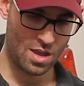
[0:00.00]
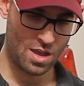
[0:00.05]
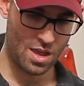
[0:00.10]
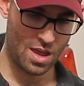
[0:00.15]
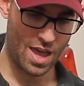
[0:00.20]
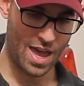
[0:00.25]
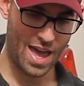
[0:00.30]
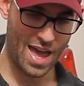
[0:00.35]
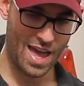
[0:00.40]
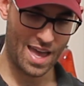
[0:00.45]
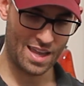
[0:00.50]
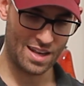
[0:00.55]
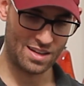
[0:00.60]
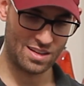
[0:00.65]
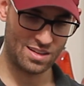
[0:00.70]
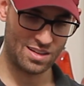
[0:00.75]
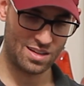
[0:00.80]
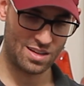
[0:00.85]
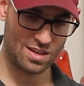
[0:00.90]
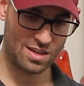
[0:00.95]

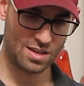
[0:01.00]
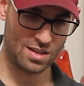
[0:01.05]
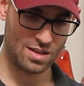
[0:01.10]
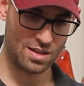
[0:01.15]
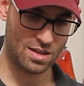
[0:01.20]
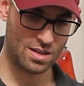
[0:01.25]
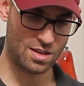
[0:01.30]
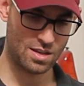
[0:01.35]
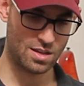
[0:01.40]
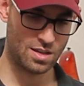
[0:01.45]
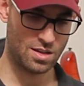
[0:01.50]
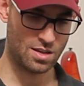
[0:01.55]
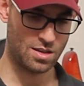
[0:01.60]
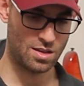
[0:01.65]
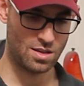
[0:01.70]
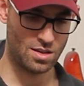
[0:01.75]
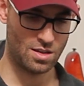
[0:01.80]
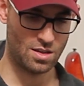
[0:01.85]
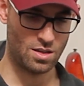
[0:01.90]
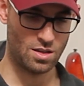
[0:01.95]
and
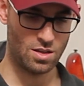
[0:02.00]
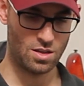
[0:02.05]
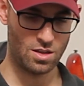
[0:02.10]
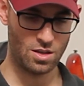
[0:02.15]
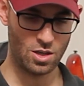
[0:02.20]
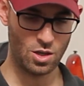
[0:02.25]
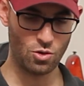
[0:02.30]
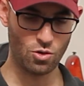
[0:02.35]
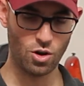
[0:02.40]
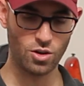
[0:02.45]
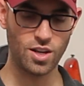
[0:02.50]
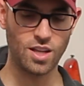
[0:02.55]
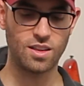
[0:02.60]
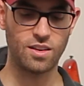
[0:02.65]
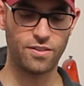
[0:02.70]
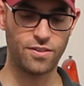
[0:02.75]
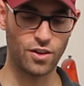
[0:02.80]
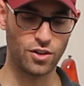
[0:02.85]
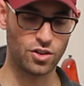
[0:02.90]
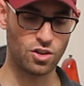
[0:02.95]
you rotate the
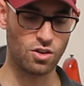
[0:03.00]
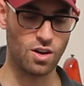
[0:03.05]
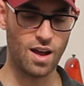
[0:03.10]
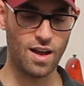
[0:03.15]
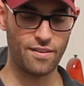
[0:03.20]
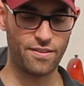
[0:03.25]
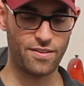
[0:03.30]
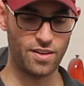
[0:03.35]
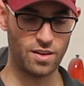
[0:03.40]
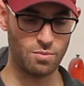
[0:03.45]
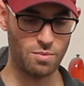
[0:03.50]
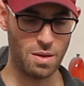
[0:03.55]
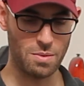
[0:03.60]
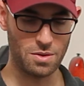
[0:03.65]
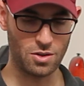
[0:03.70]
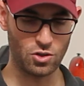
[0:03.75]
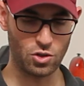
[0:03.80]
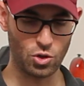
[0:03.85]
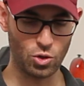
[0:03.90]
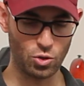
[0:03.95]
filter off. At maybe
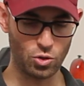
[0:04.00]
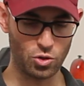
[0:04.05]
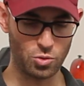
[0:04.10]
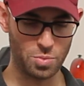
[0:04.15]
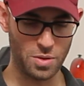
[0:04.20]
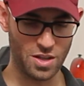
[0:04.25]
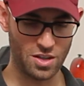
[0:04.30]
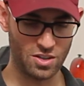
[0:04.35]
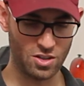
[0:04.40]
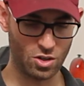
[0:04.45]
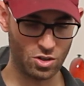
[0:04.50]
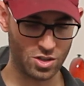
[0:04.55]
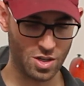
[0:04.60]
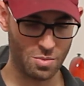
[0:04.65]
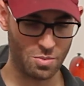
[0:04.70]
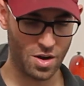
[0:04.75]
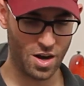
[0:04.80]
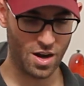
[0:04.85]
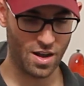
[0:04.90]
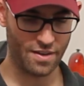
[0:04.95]
2 spins, it'll come
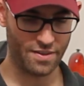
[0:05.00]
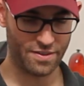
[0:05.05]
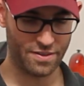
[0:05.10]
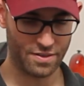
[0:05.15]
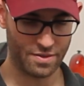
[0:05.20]
right off.